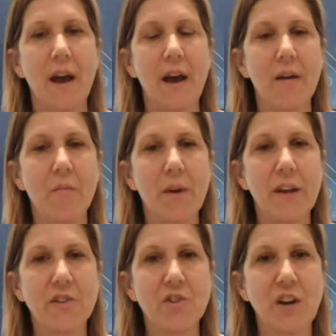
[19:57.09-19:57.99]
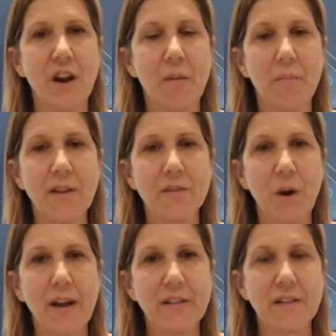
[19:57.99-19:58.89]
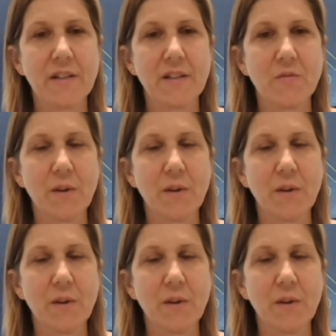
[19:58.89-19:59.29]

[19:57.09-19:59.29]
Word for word: Um, we can share best practices,